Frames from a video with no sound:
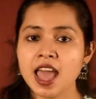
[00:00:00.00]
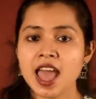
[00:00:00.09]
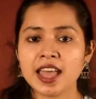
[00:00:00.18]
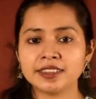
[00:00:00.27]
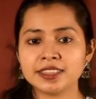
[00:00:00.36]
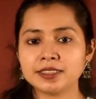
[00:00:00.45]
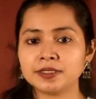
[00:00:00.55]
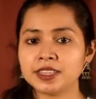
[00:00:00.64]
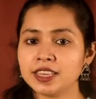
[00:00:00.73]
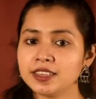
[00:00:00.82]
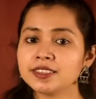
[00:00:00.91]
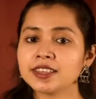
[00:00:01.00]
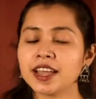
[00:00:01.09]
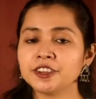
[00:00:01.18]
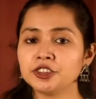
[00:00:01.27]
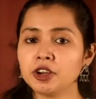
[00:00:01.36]
And this, these
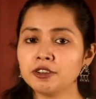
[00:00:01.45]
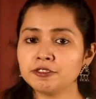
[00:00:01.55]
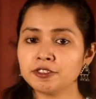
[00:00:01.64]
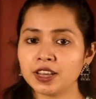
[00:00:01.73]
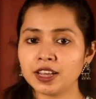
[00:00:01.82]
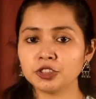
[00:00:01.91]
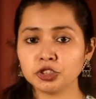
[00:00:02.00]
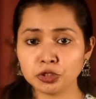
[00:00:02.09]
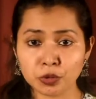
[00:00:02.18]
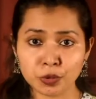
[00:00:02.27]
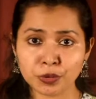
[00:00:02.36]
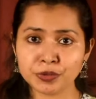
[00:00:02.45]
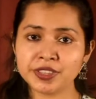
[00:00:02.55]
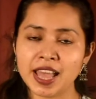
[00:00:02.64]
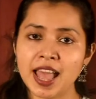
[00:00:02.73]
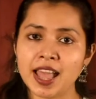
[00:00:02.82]
kind of uh,
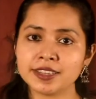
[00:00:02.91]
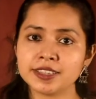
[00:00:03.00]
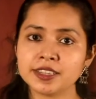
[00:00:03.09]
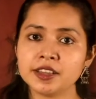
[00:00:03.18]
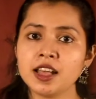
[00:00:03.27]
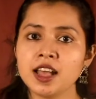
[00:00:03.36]
shows and